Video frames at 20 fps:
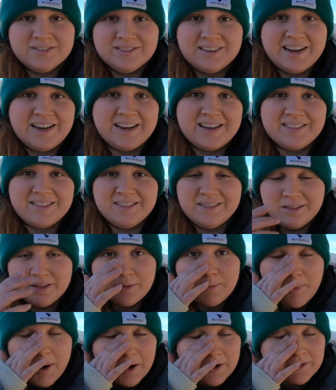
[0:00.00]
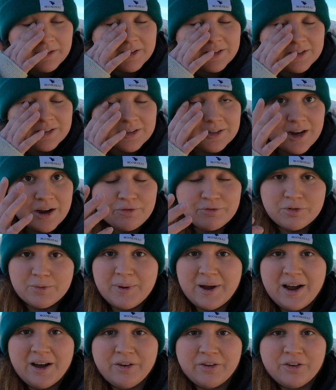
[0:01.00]
like the marten and stuff when
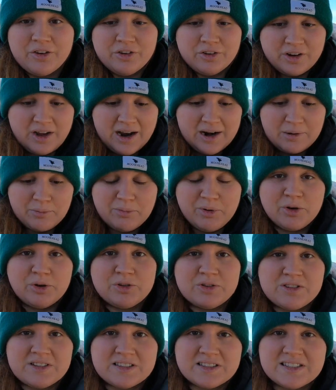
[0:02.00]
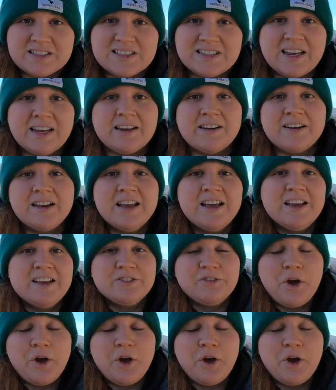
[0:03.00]
my uncle kind of pulls its skin.